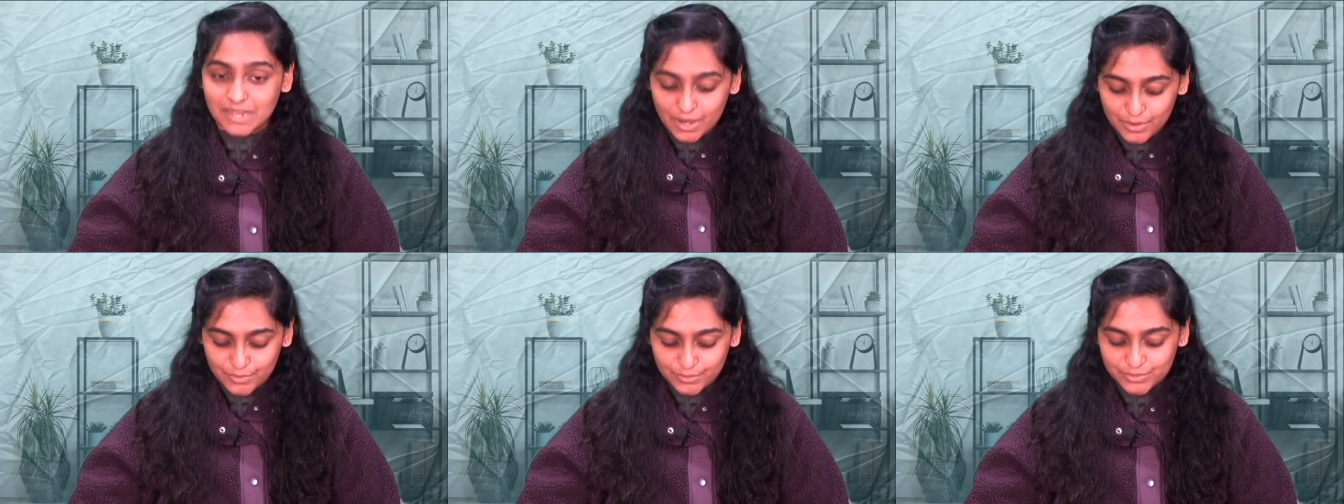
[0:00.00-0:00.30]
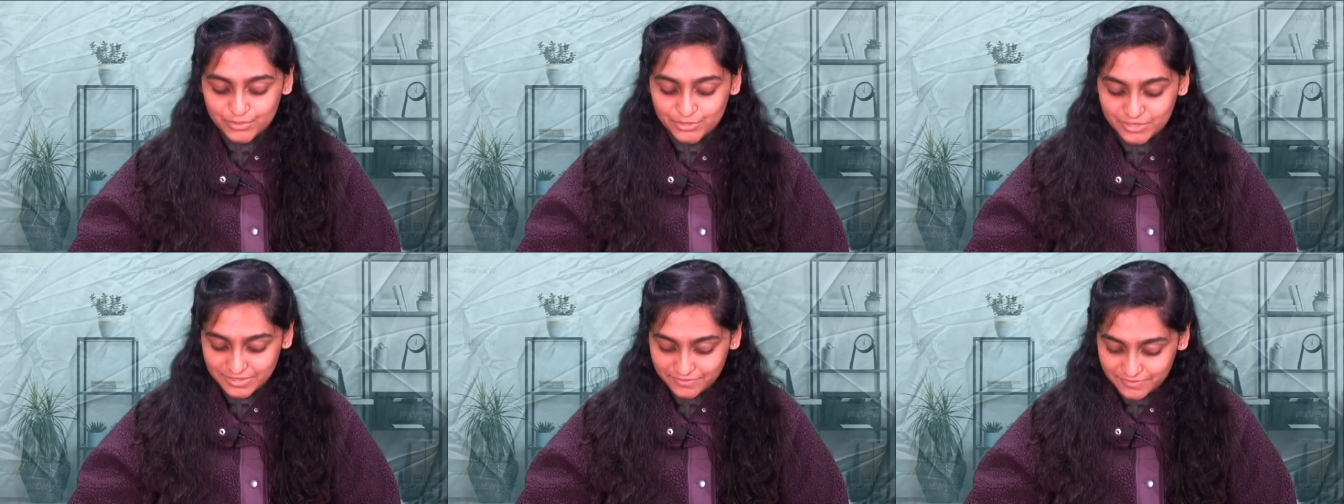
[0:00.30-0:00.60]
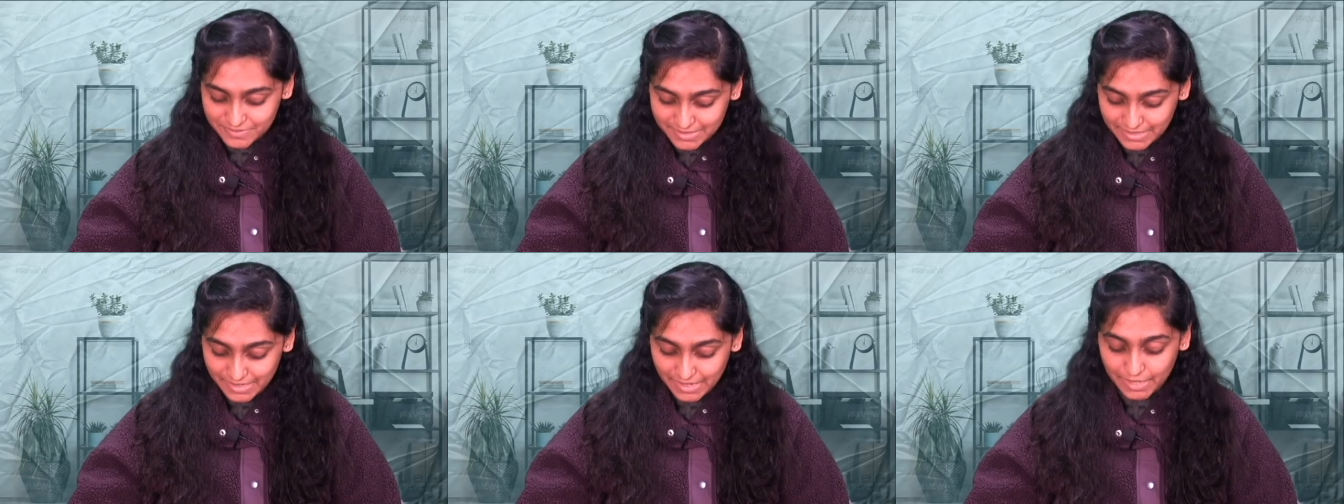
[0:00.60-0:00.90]
Arunjeev
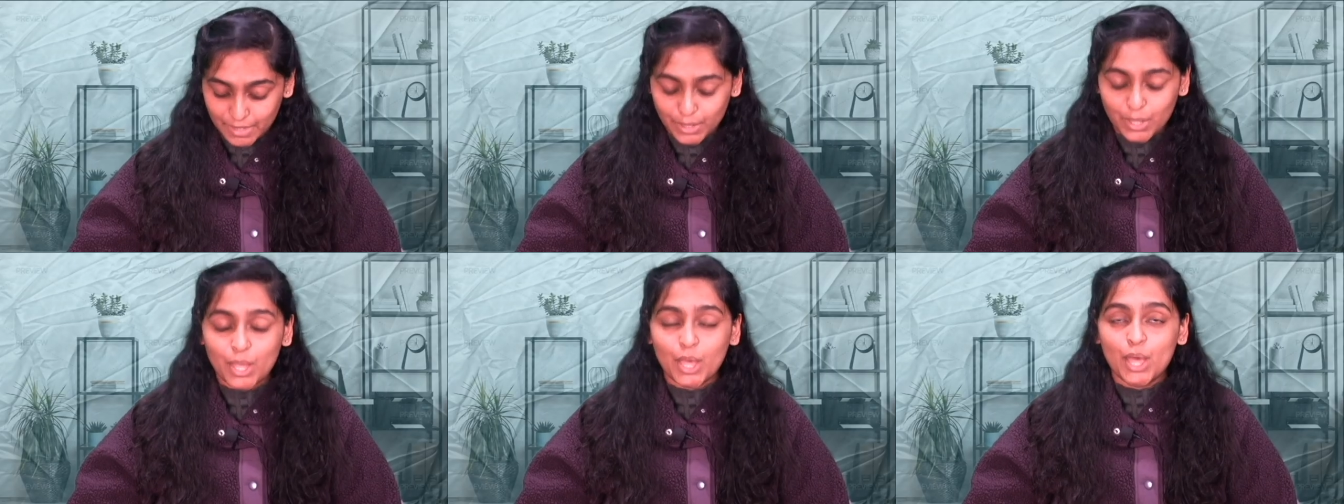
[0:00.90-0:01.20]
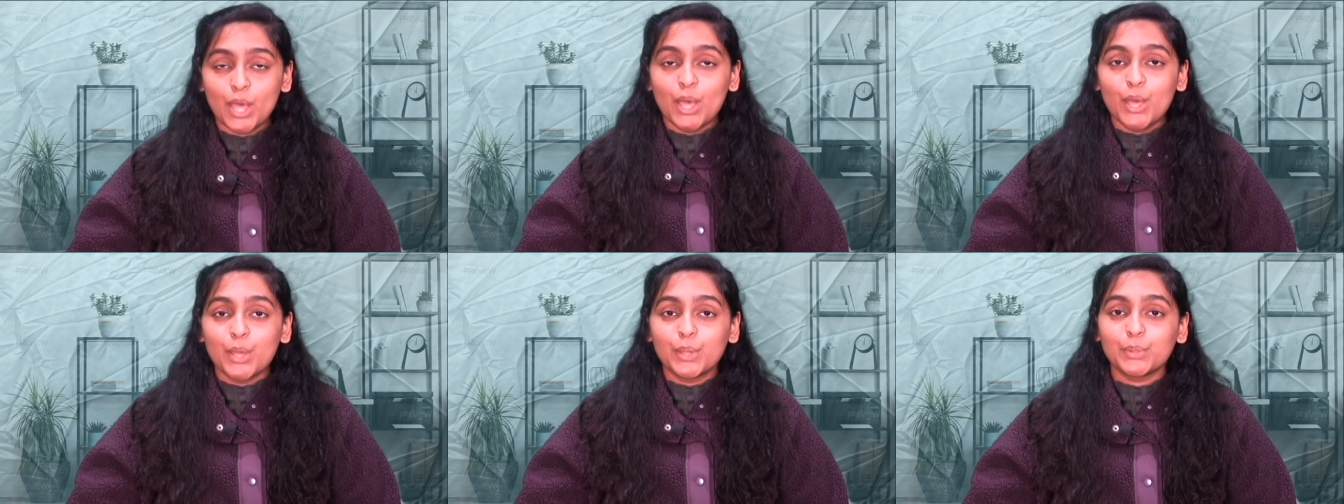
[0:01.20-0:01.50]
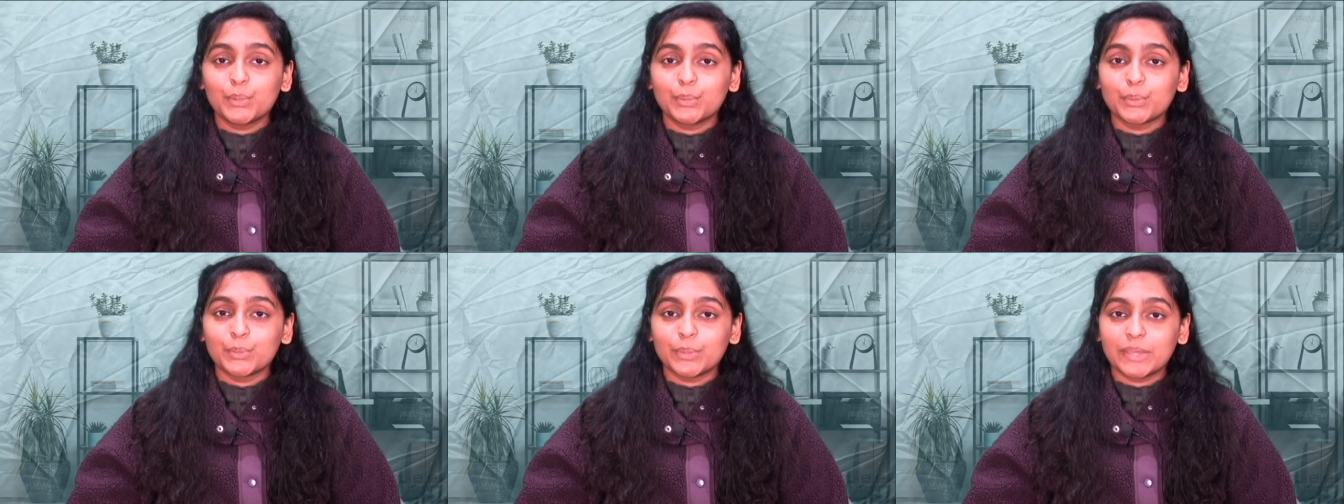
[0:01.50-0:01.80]
Singh,
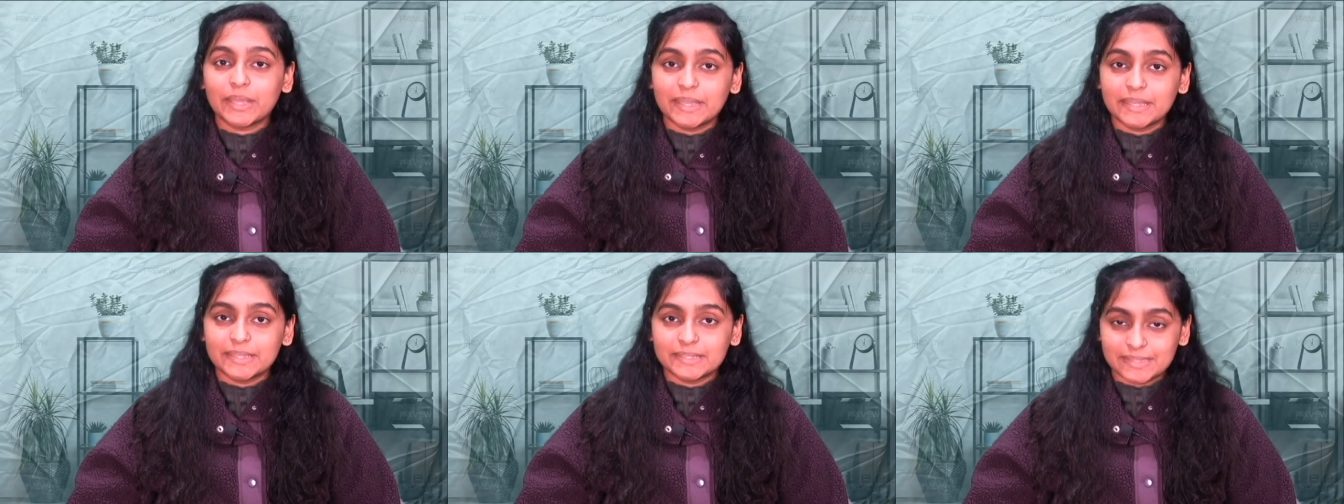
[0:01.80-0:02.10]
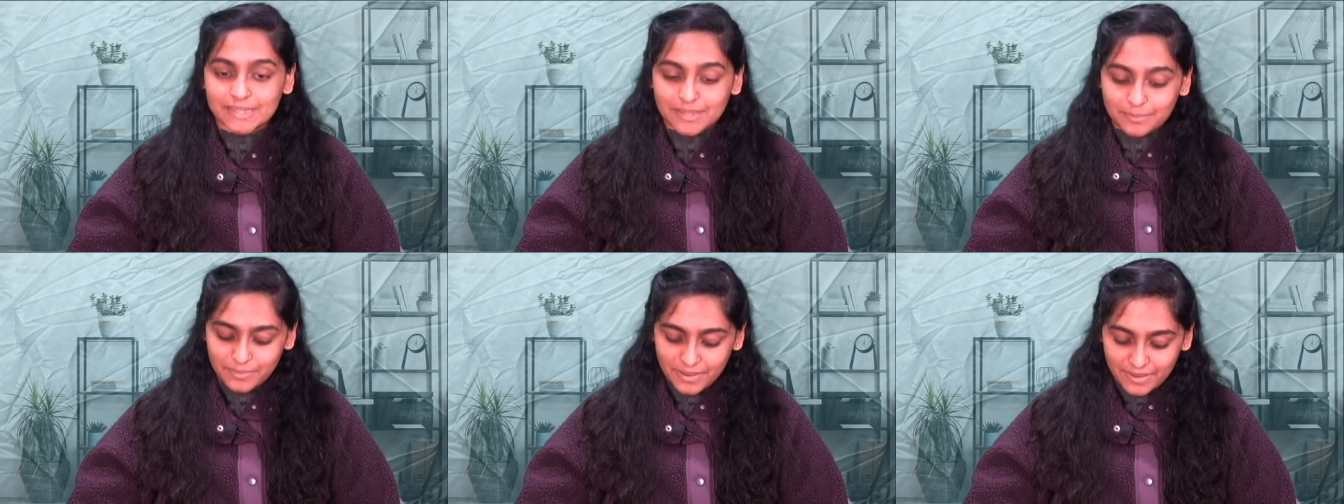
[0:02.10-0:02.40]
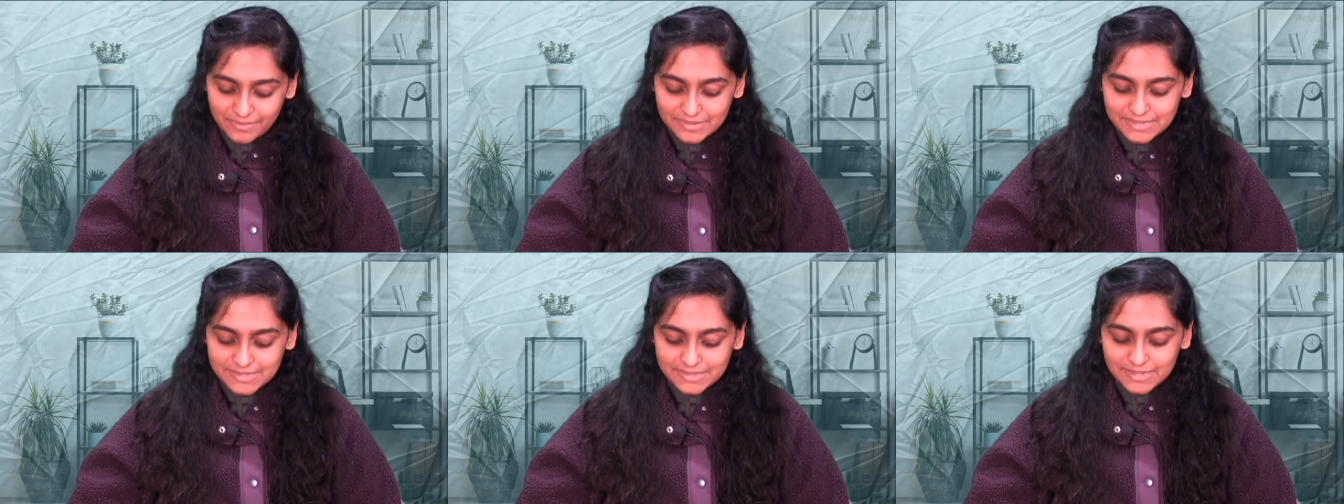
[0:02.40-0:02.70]
who is a
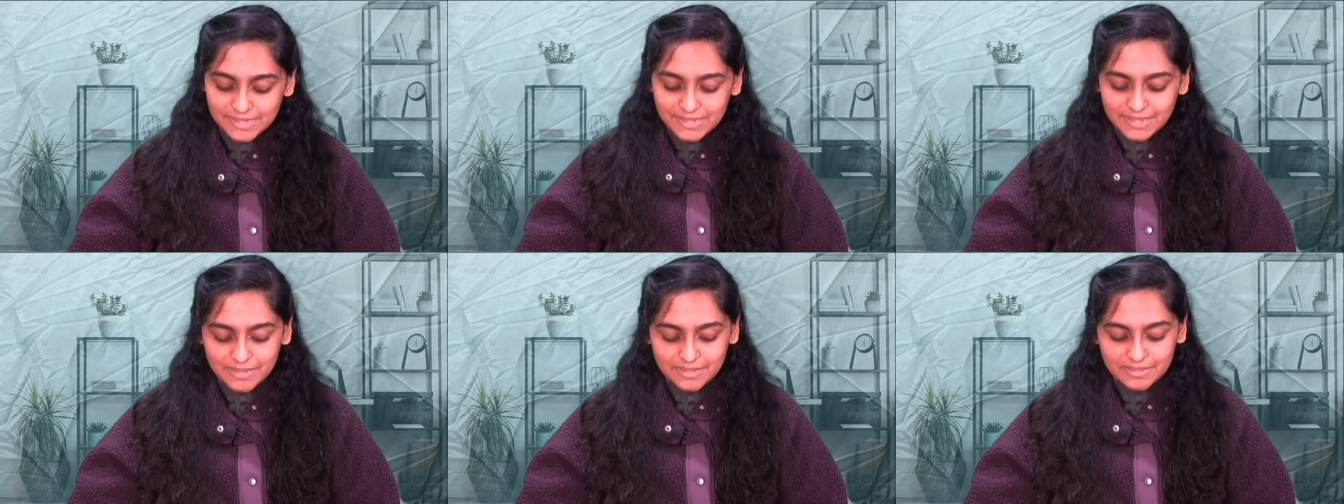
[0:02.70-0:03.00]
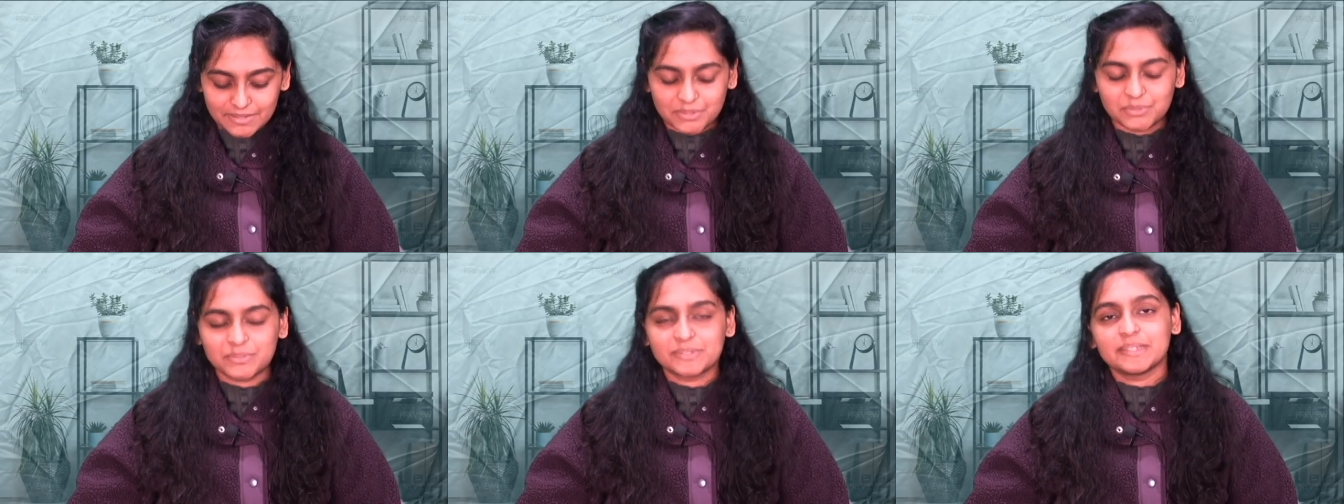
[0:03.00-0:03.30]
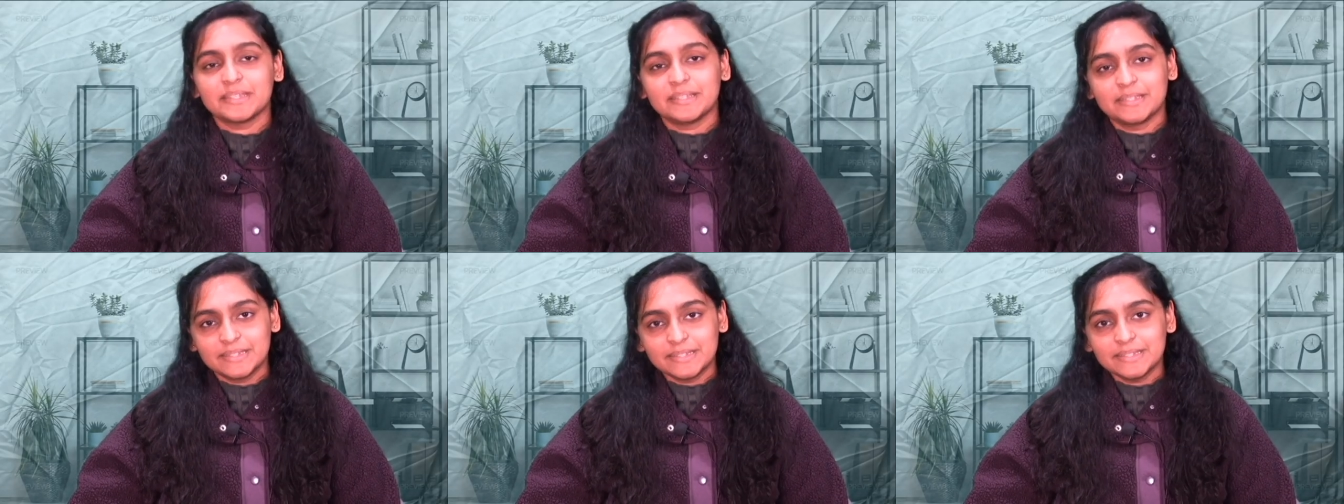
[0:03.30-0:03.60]
barrister here in New
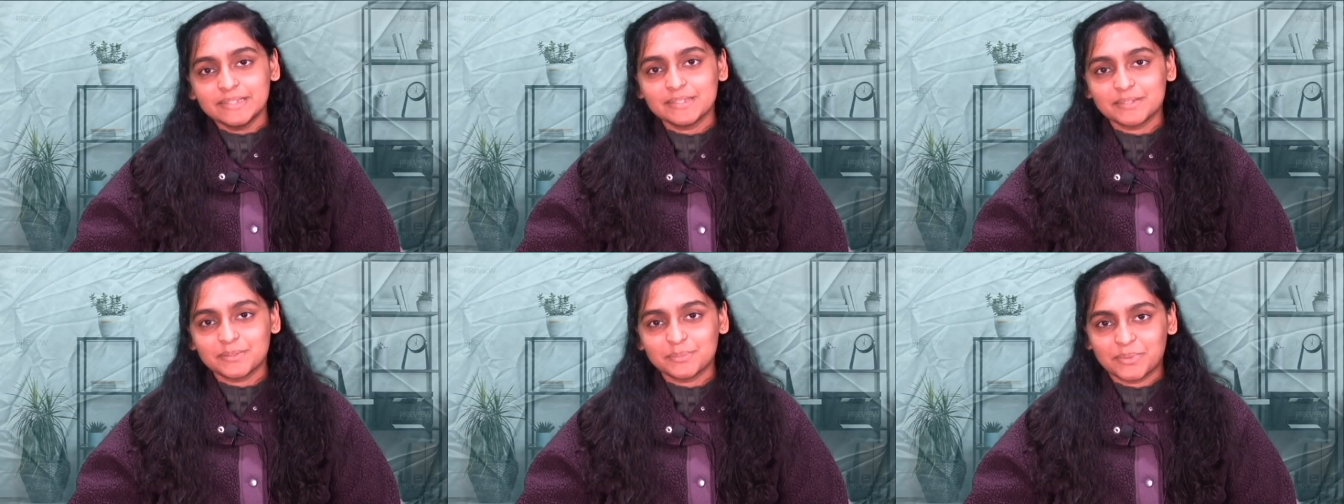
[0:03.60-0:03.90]
Zealand